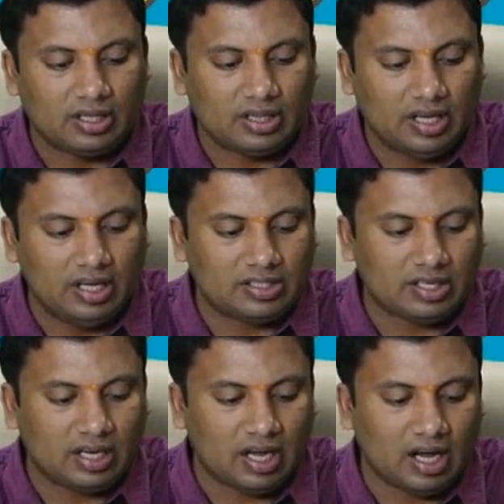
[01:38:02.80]

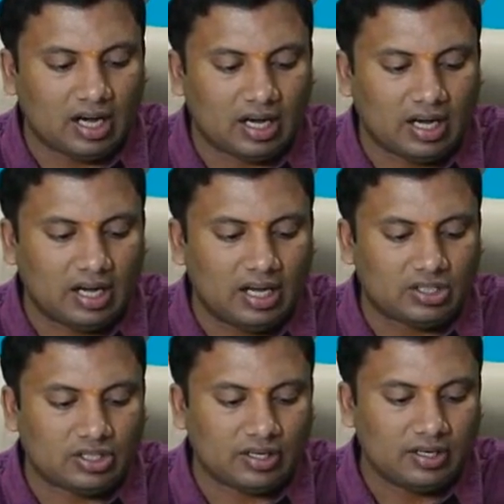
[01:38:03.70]
Either
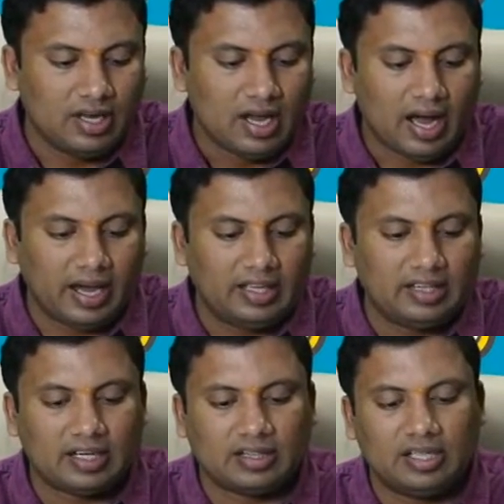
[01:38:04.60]

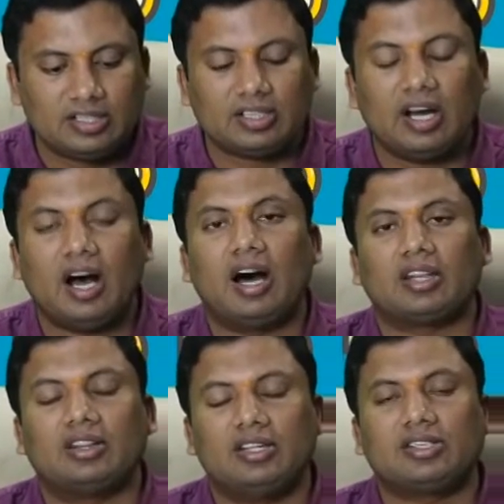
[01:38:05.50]
this or
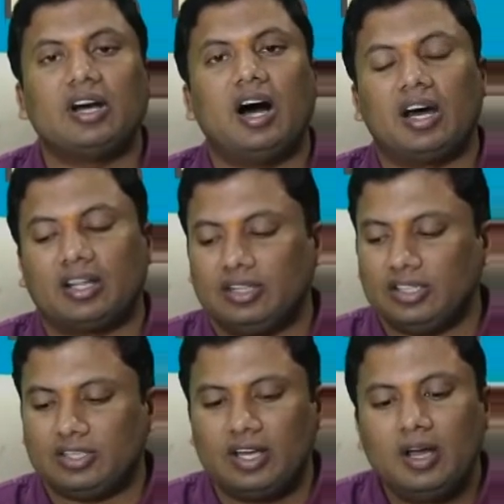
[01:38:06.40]
this or
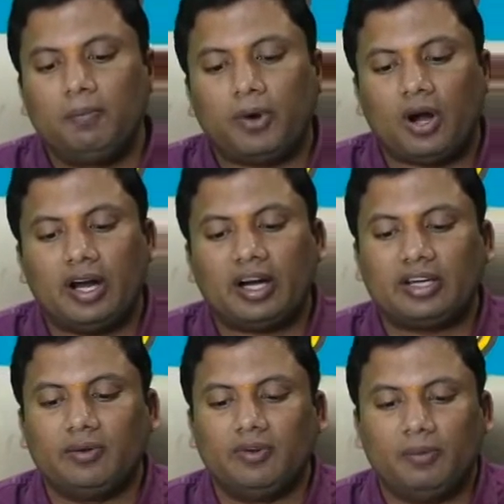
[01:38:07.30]
this. Product
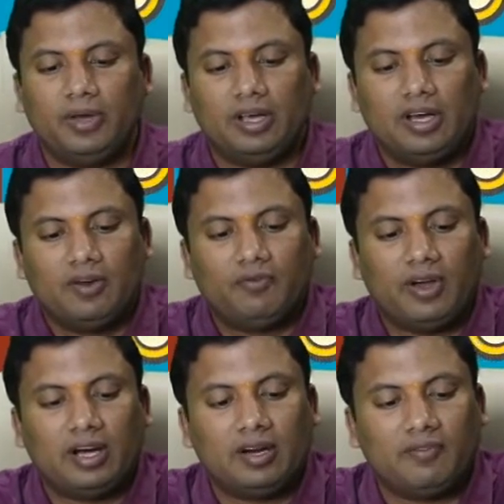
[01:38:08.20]
will be.
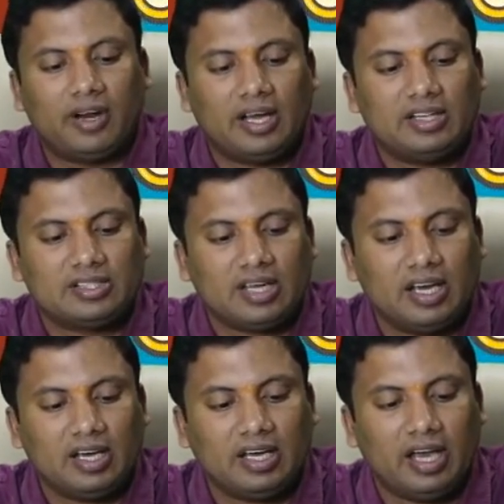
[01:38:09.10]
When I
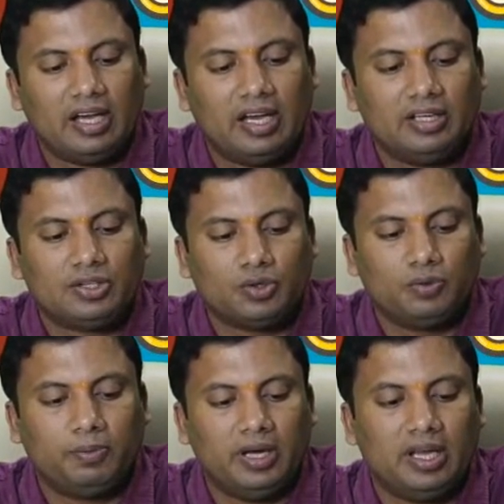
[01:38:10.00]
say A into
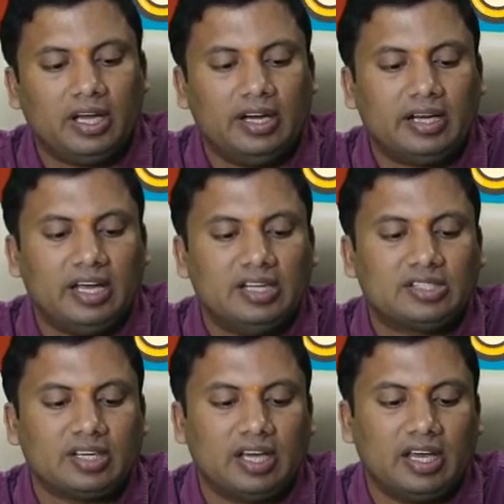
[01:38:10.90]
B, it is
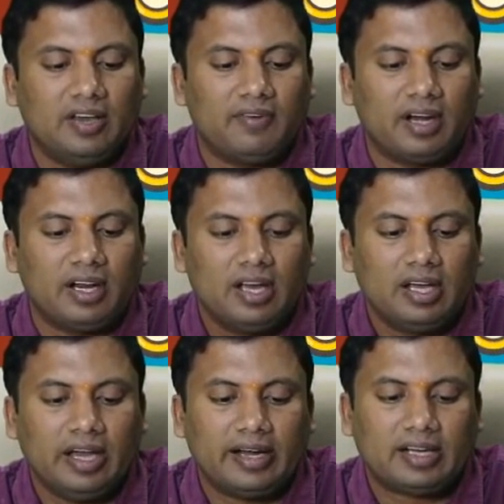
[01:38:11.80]
even.
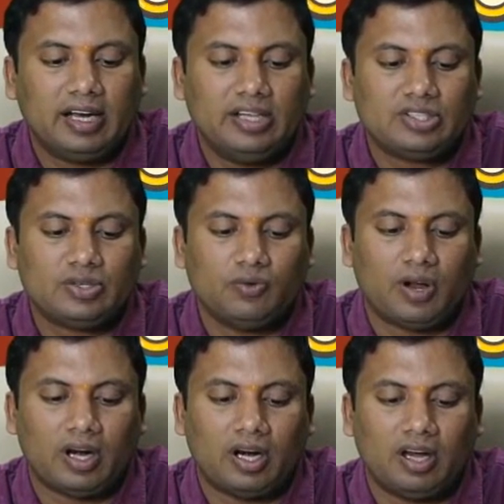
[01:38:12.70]
At least
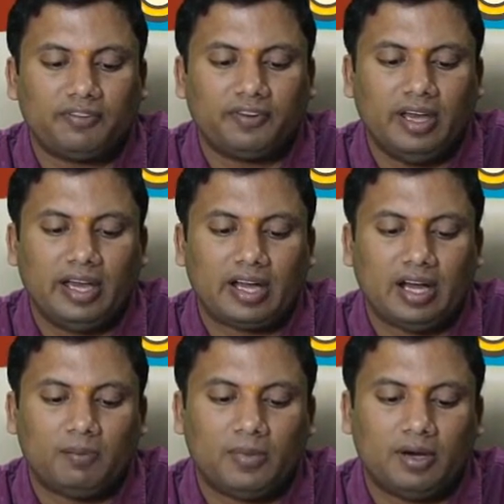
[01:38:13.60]
one of A
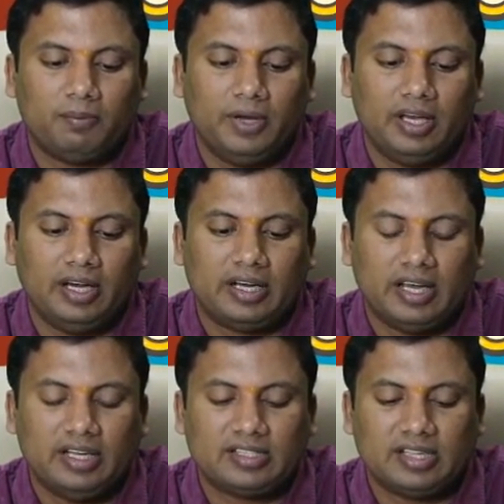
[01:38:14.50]
comma B, it
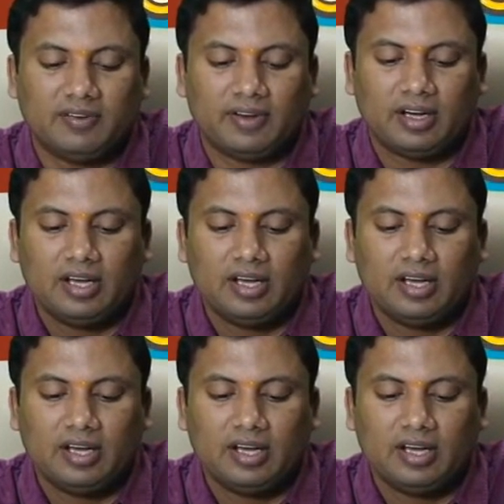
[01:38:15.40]
is even.